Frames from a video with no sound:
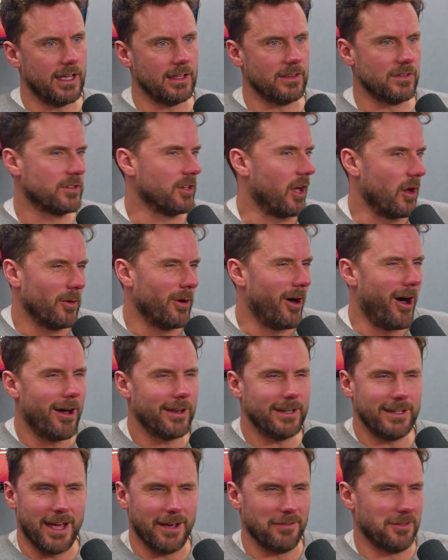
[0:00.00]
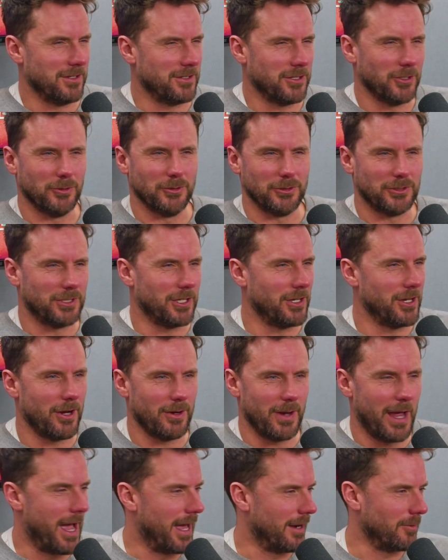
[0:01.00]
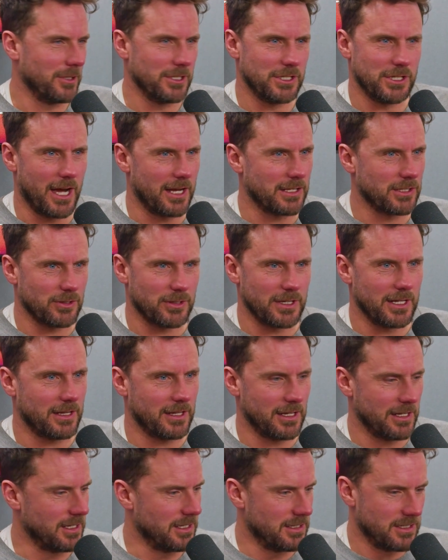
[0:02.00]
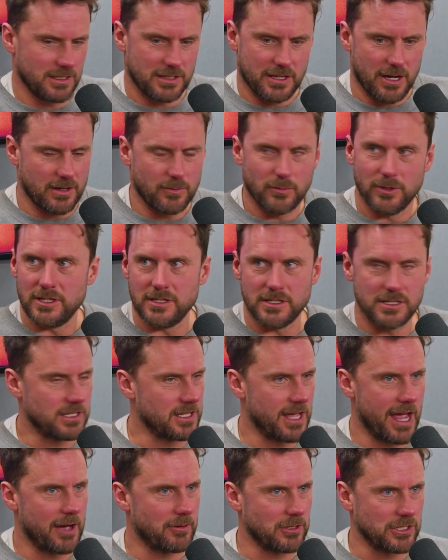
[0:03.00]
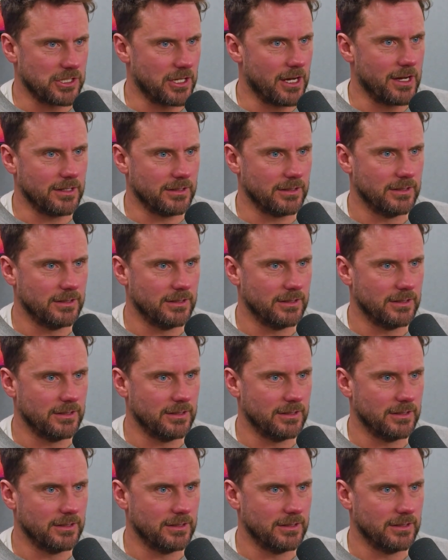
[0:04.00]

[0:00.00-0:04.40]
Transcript: And so I didn't have the tools to know how to adjust or anything. You're just going, well, this is the hour show.